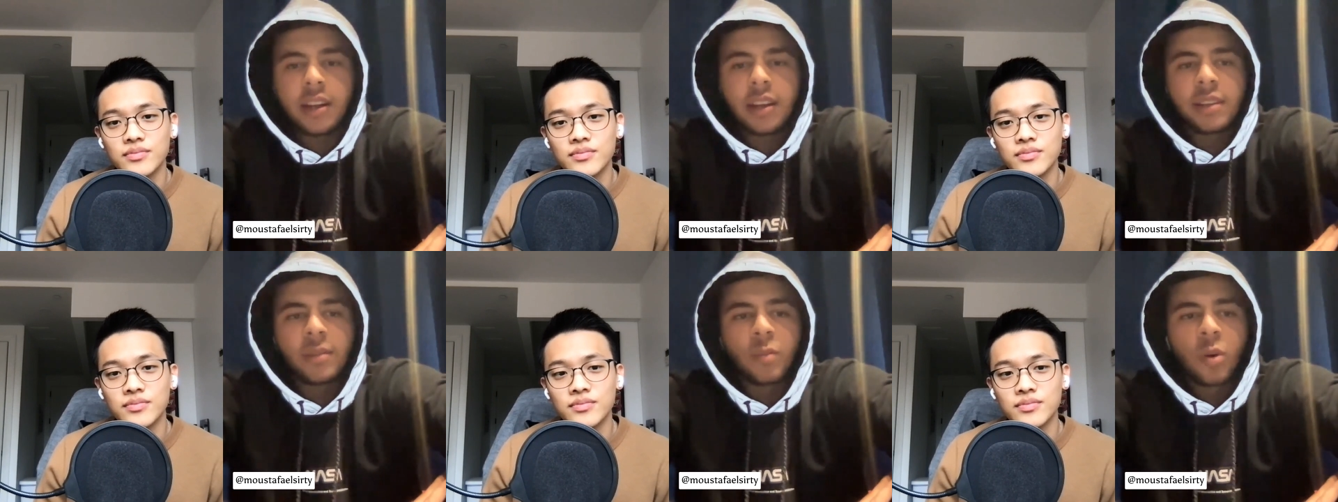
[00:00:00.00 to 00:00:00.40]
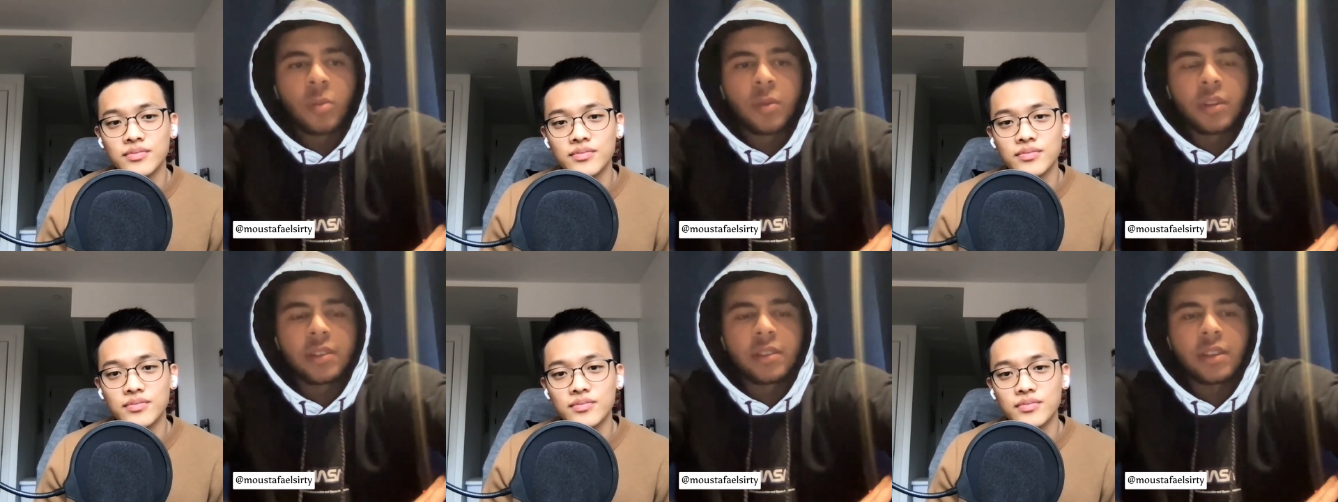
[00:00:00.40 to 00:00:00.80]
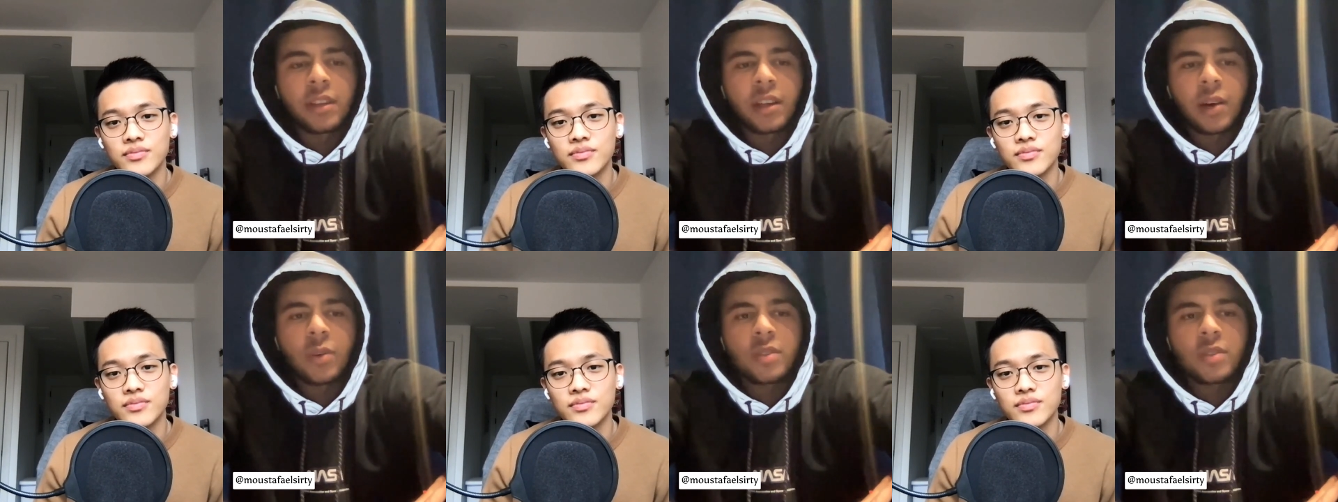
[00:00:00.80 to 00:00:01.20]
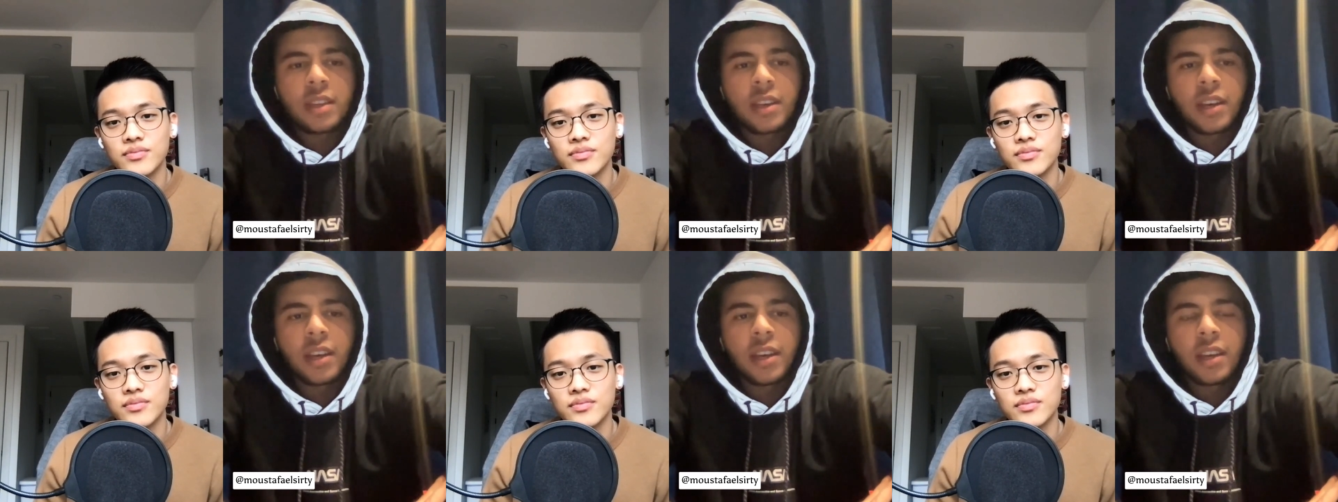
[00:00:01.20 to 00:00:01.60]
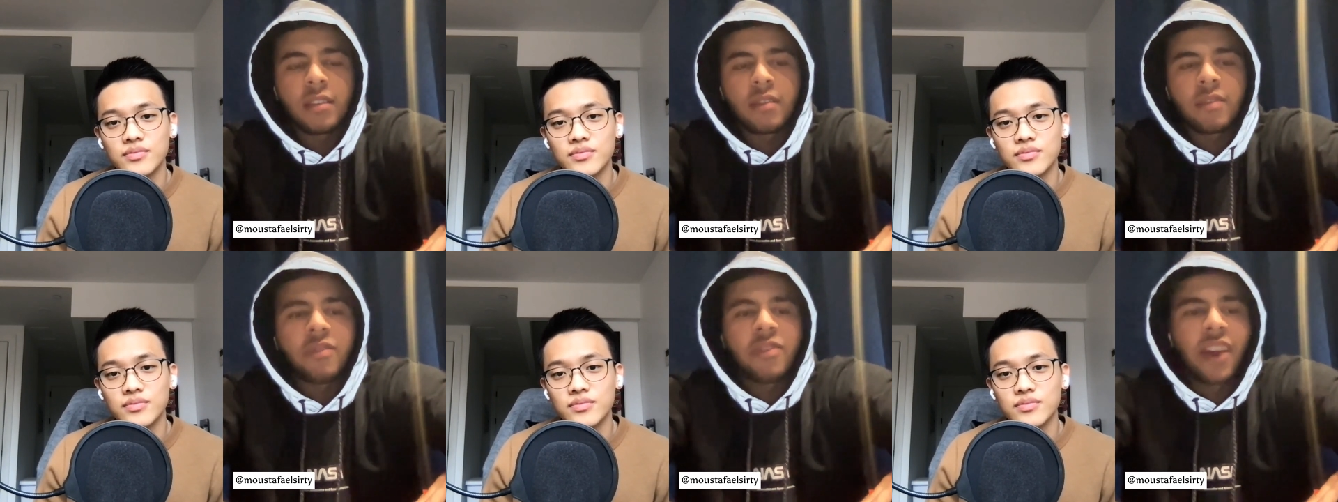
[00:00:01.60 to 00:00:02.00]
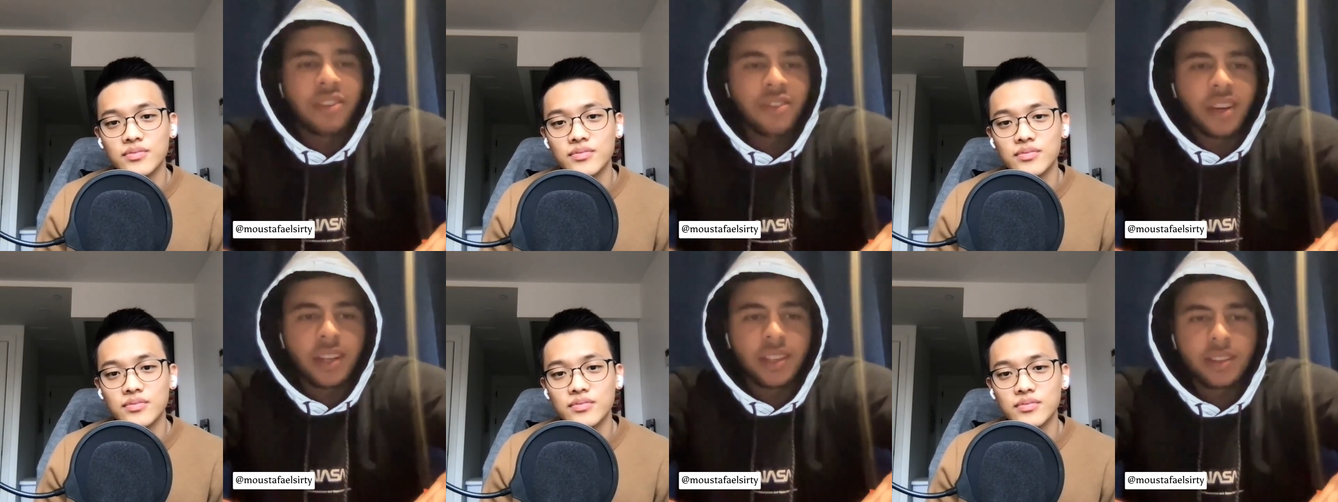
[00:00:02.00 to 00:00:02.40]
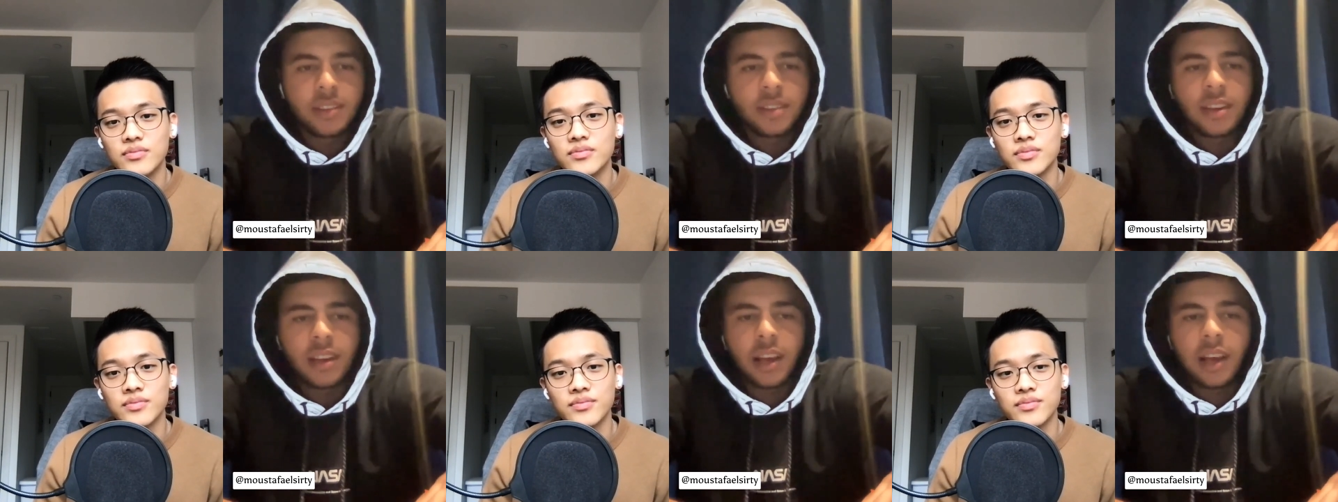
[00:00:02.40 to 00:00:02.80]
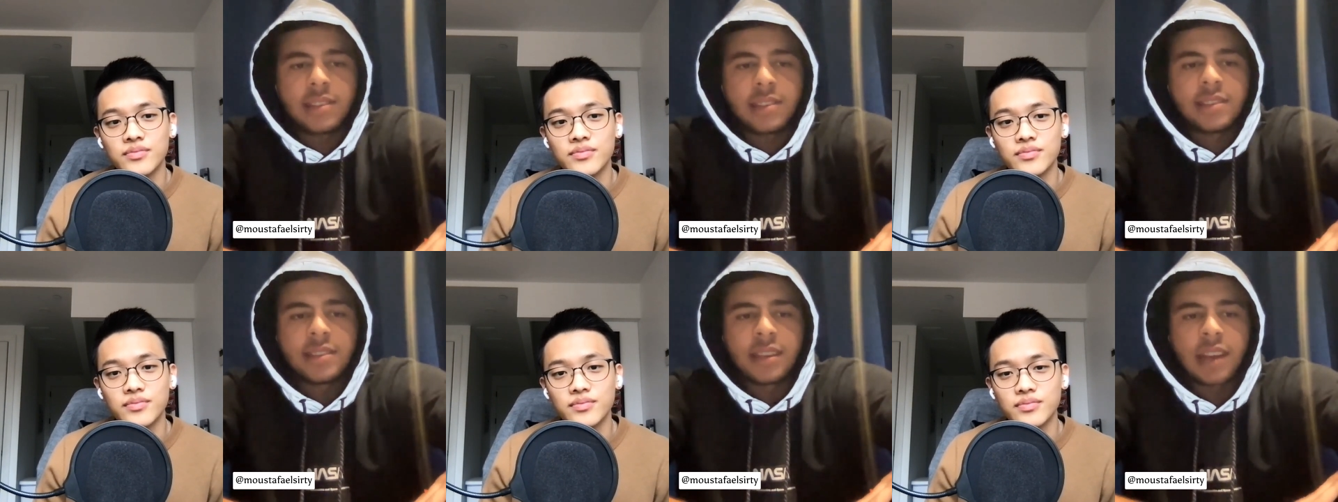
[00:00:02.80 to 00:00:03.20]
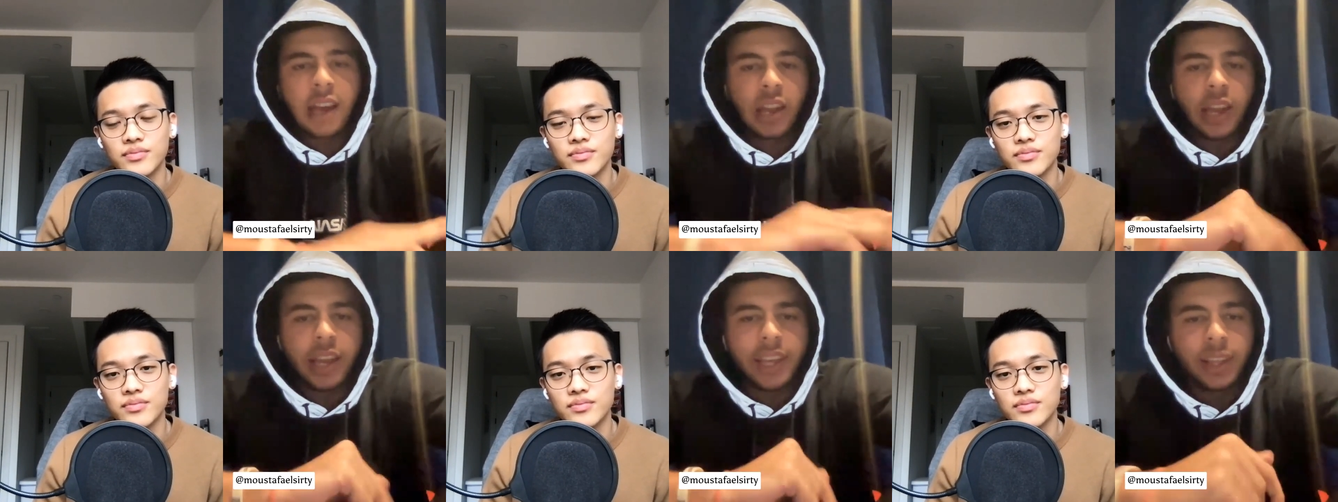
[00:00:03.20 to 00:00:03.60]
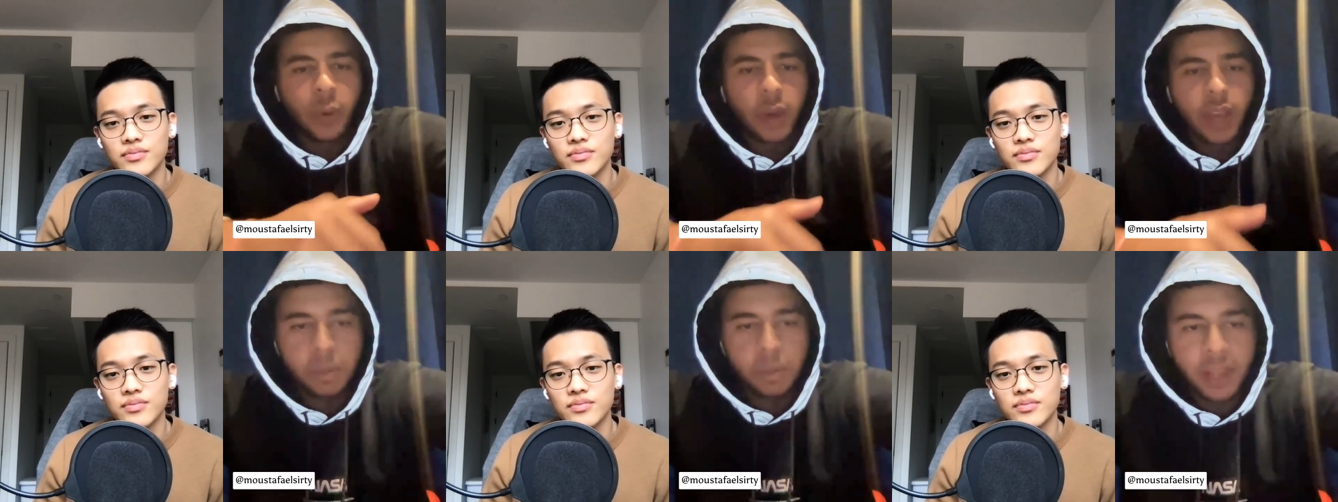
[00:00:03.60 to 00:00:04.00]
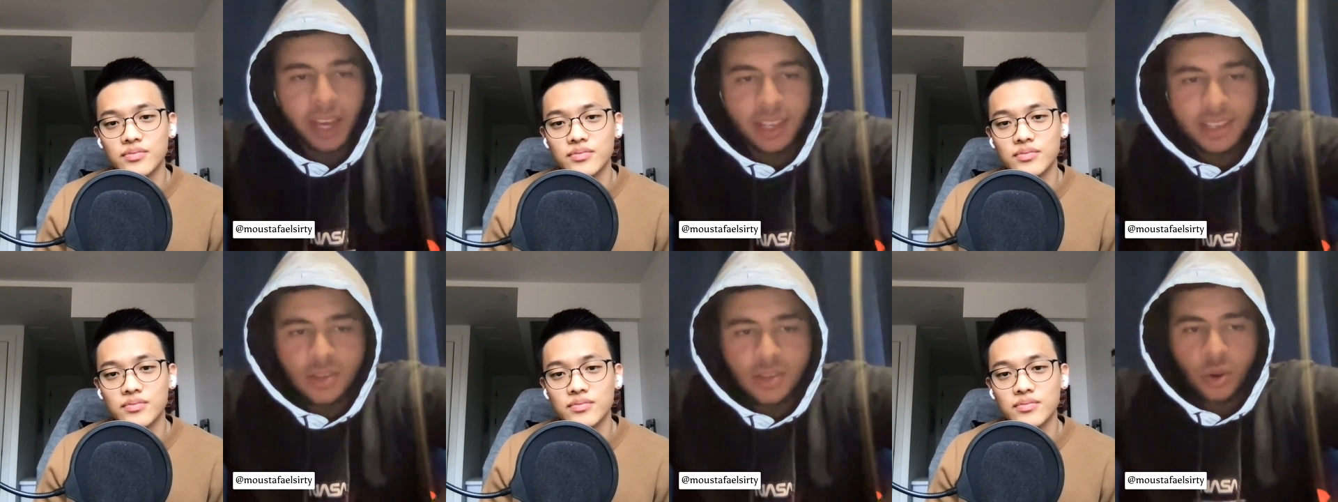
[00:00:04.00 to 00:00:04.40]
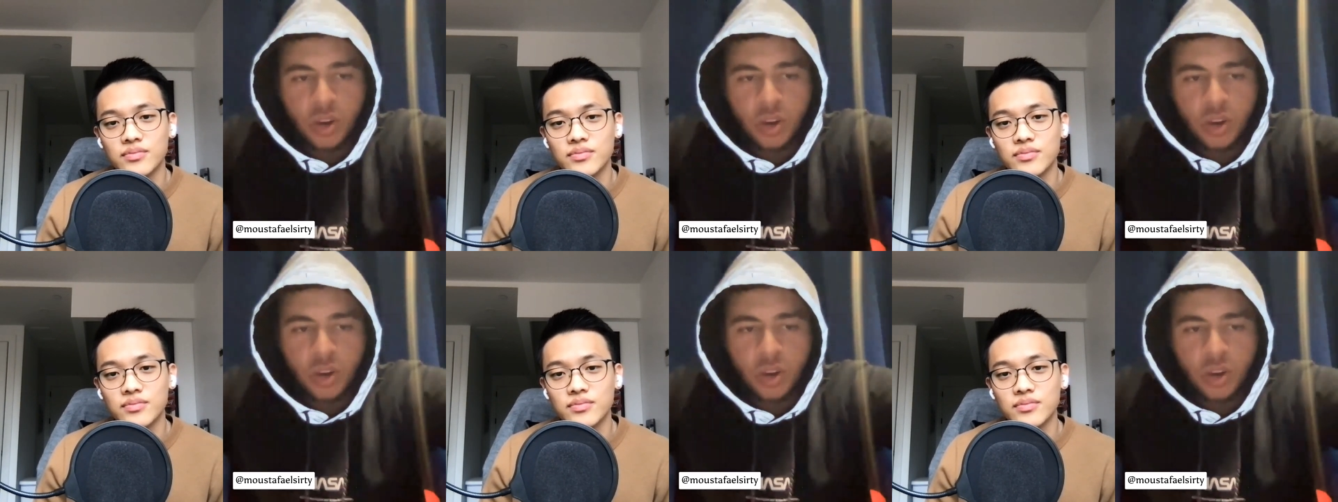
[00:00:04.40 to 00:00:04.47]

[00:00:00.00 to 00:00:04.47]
Speaker 1: At the moment, I would say favorite as I like the way he plays,